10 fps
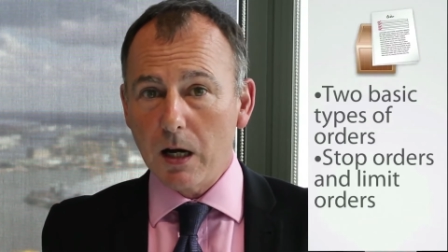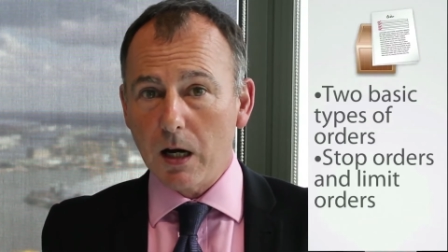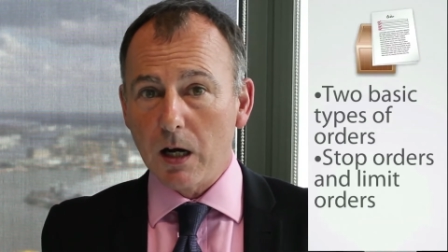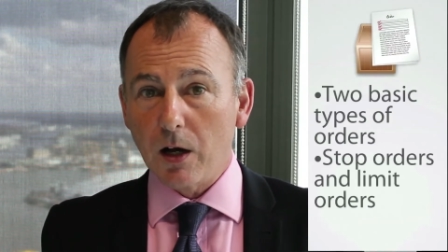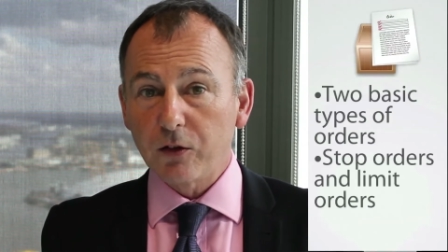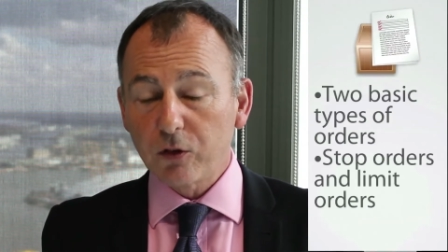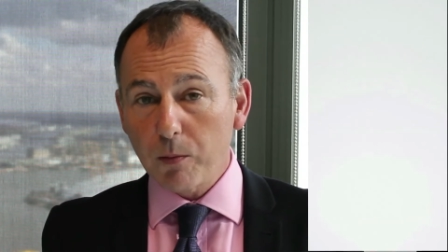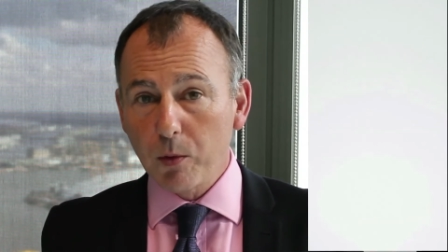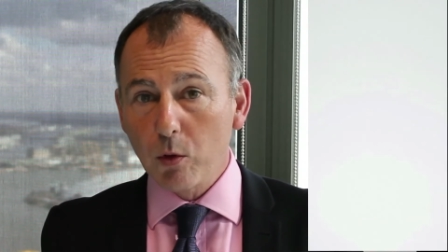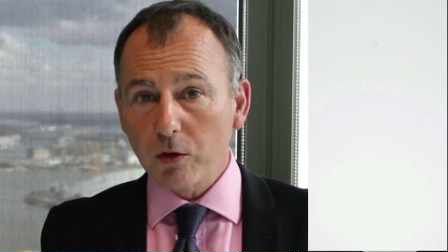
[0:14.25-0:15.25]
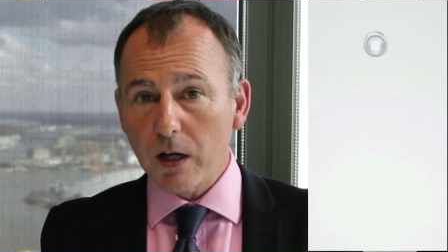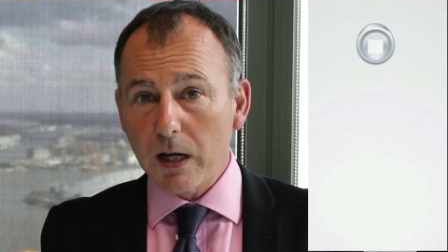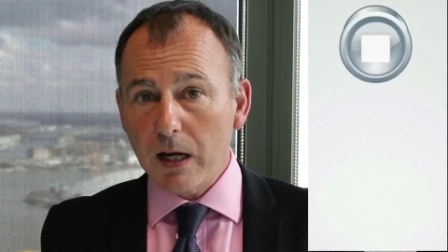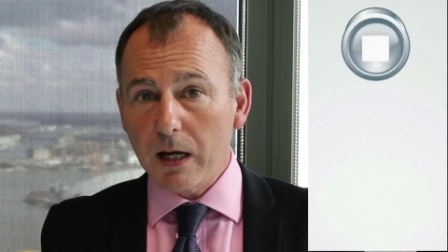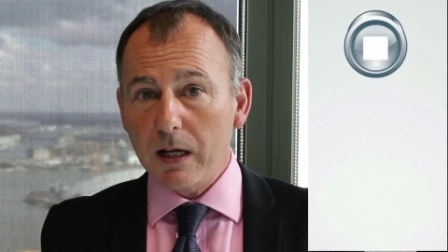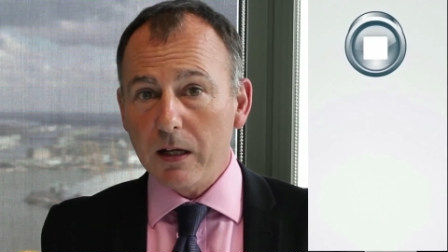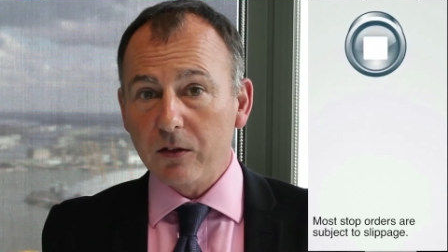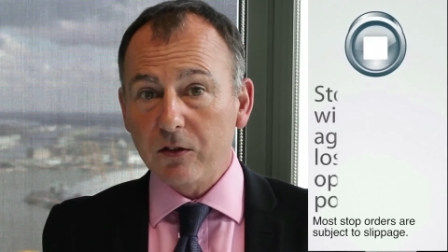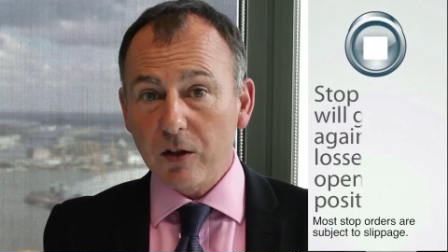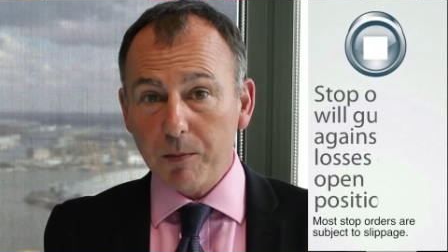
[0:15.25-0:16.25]
Uh, a stop order
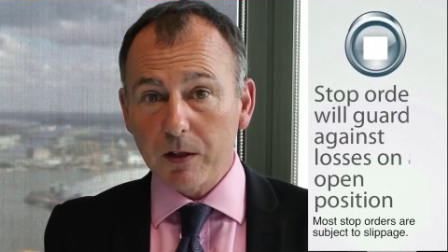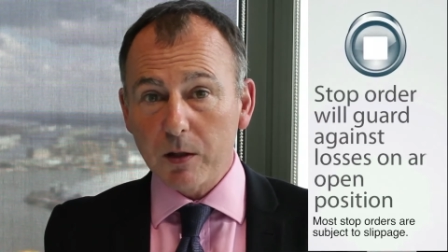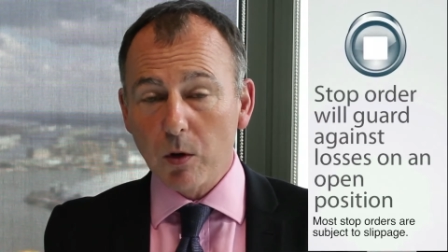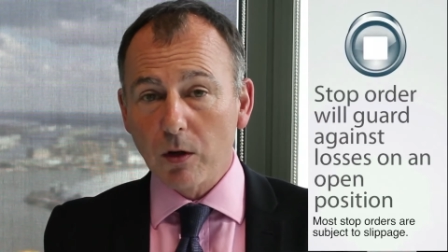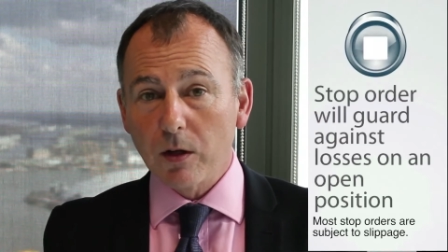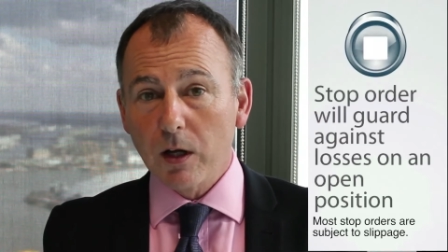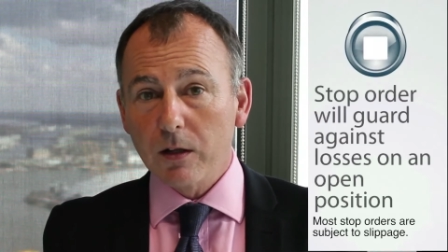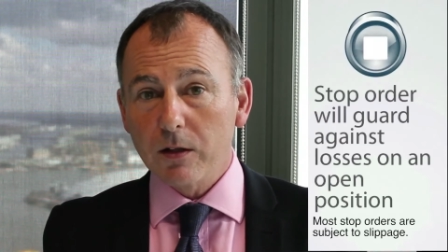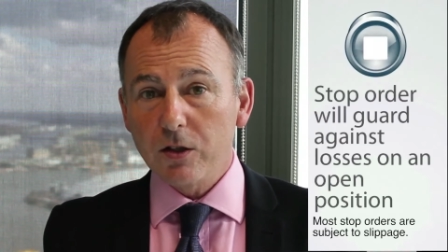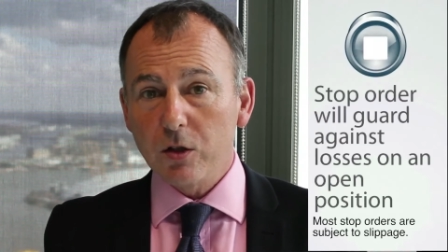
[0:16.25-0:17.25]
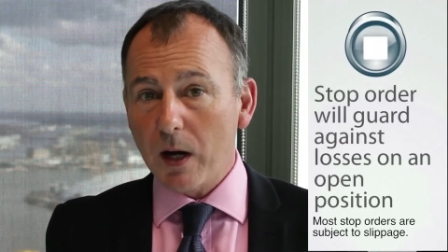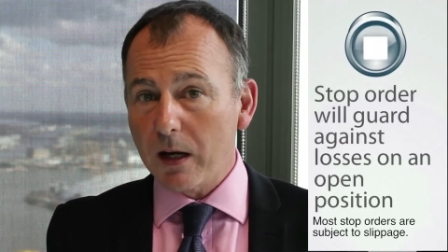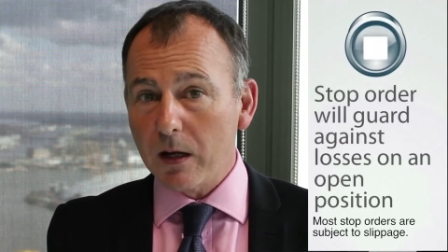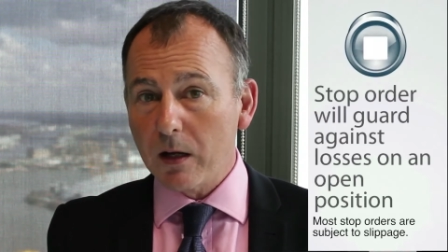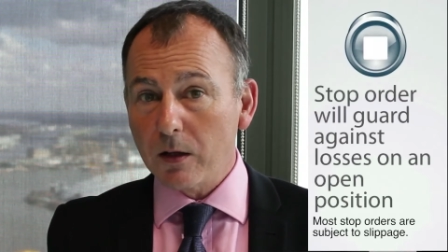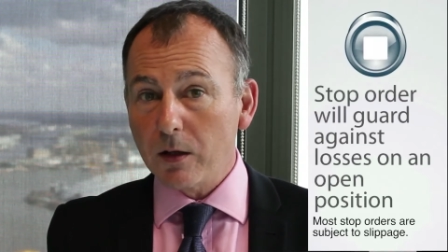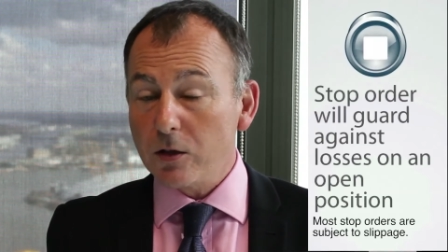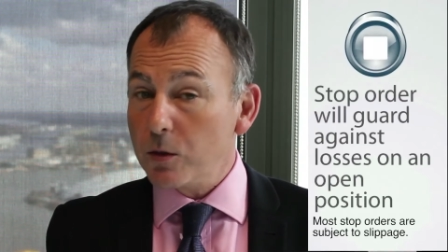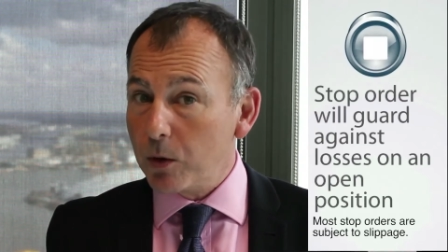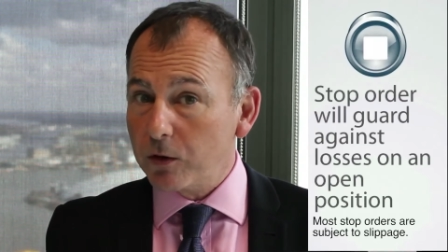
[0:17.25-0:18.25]
is typically one that you, uh,
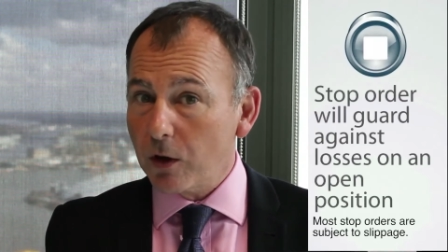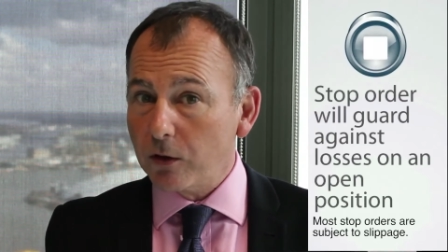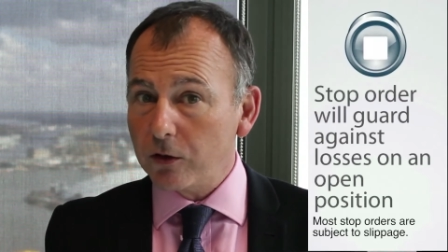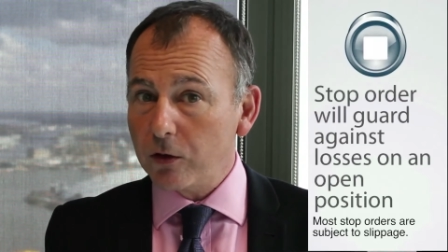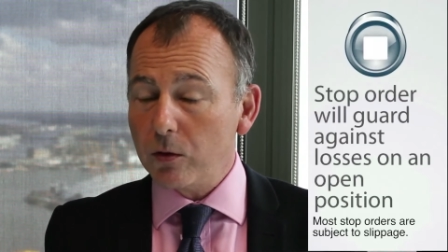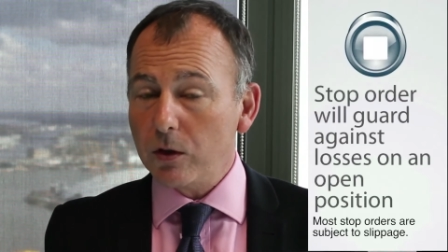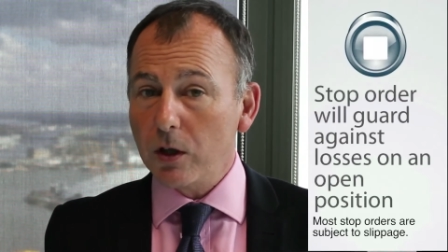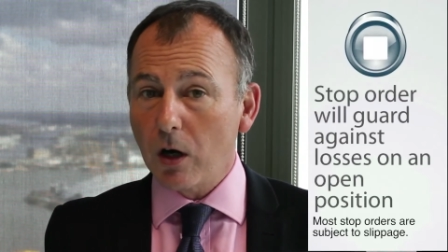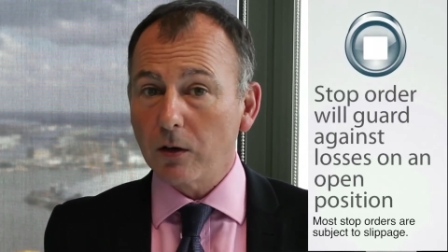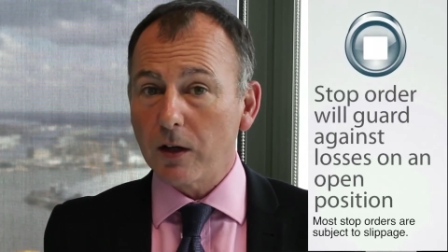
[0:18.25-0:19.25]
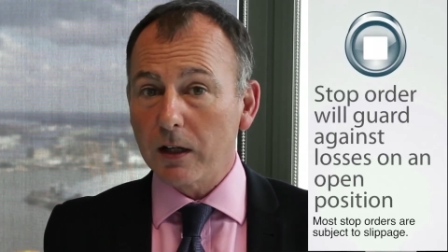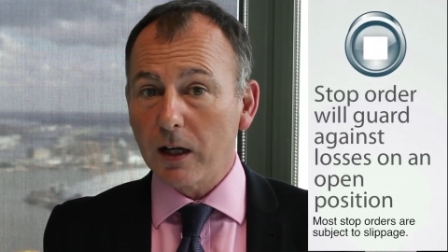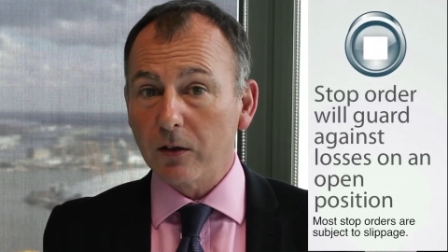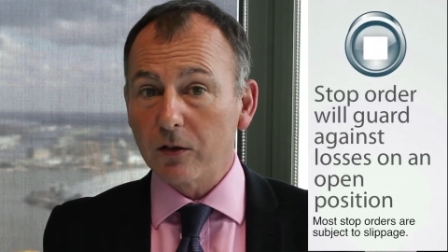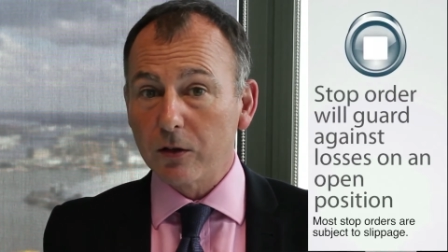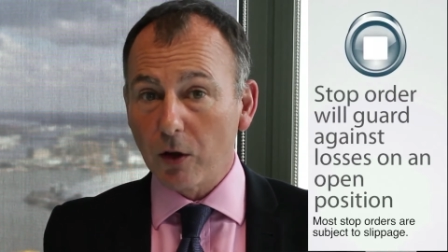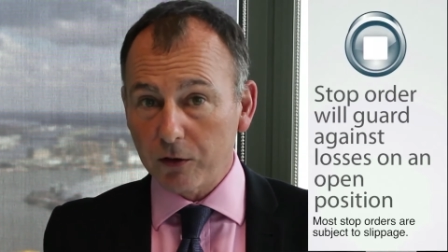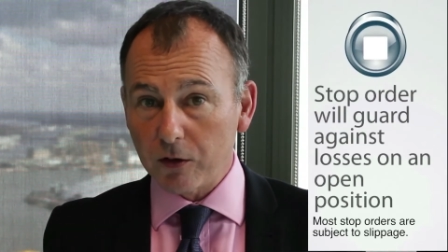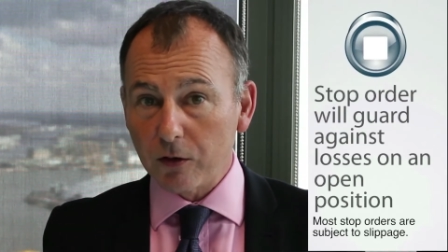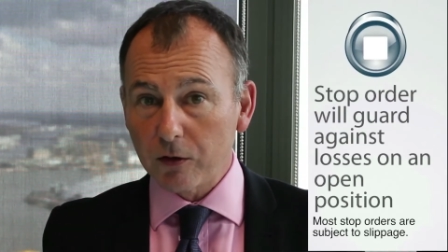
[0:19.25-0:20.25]
that you put on to guard against
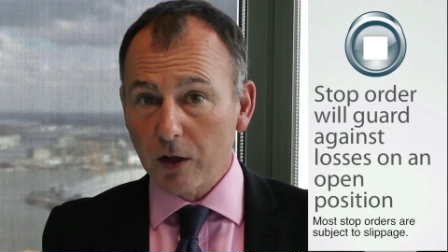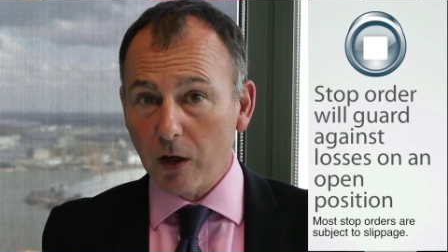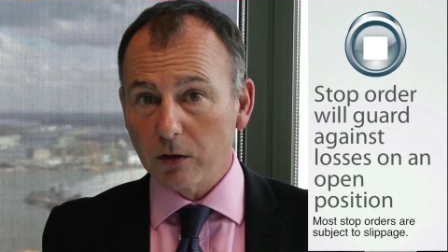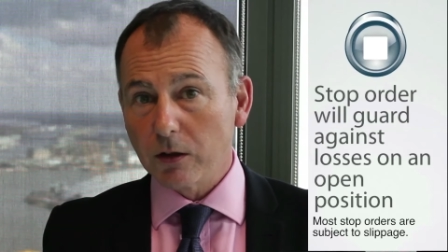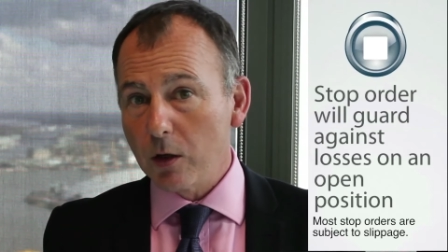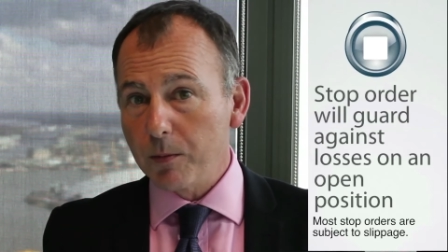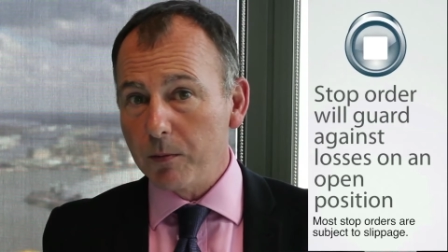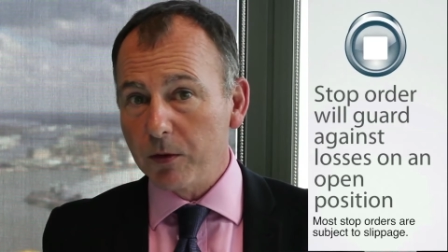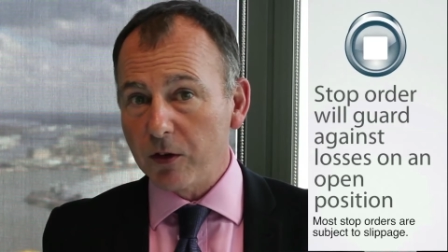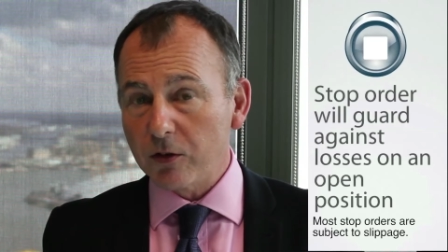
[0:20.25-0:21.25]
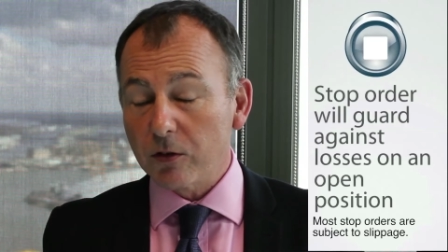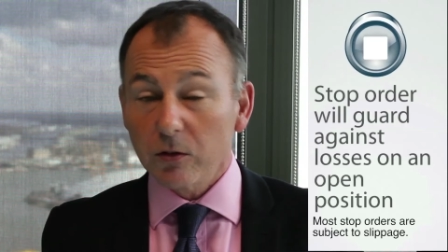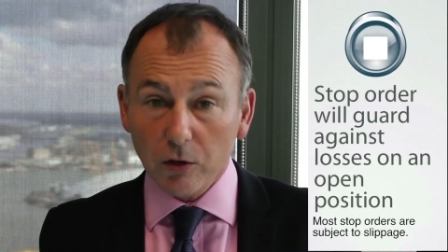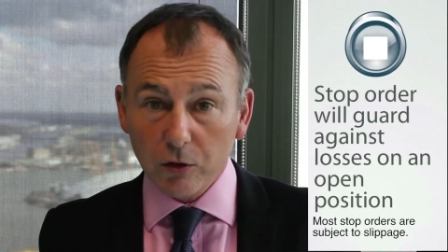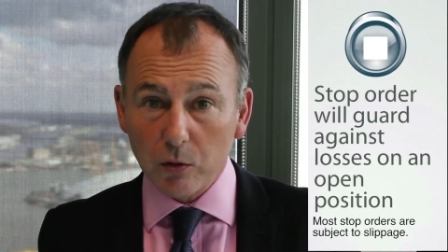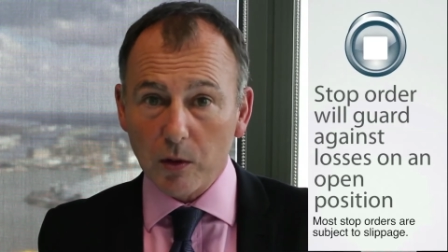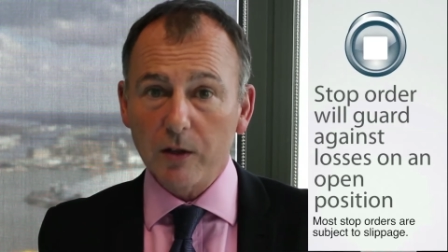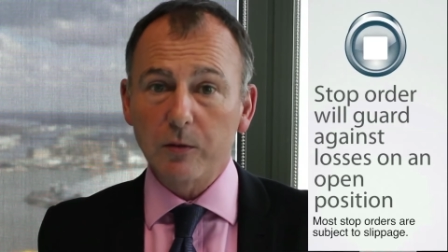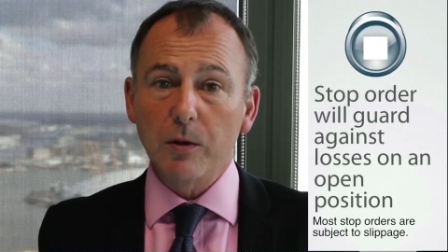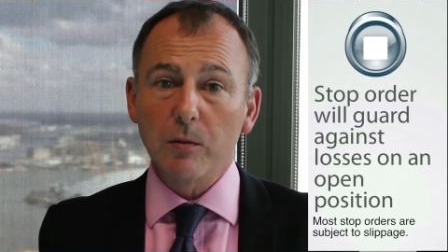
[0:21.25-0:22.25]
losses on an open position. Not
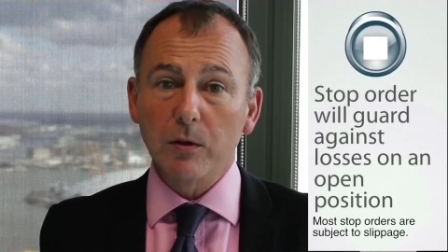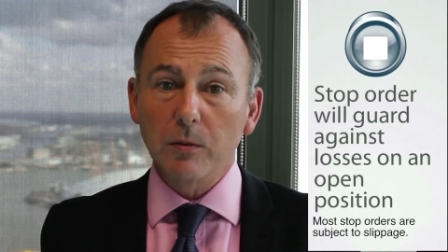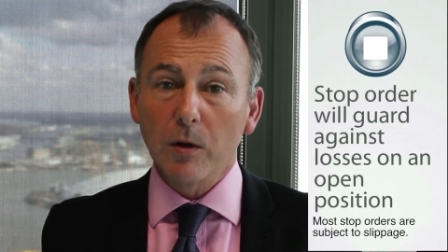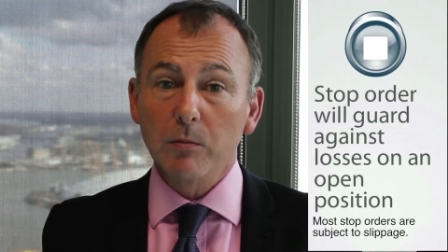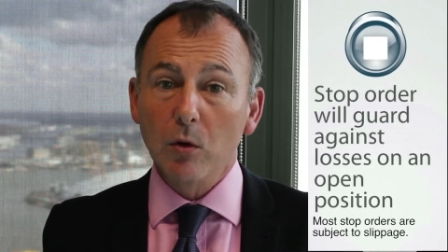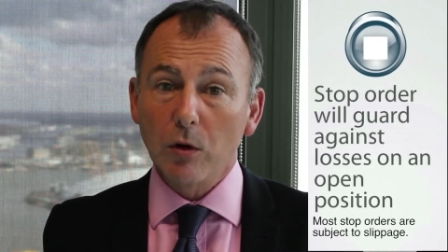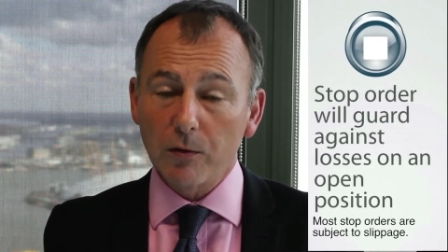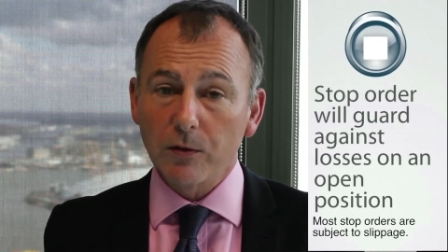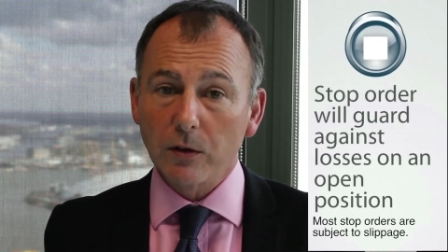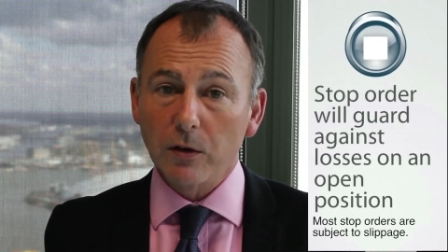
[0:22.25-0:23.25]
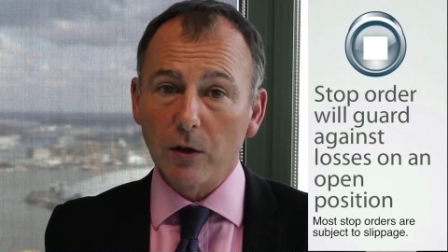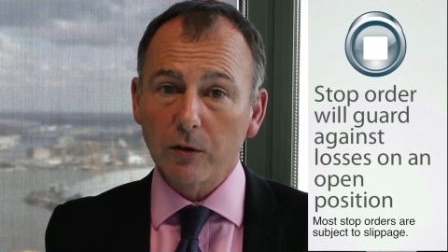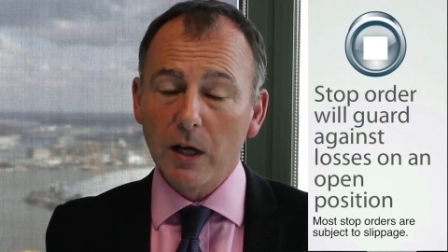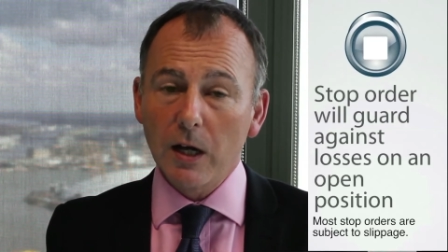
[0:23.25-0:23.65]
always, but, but more often than not.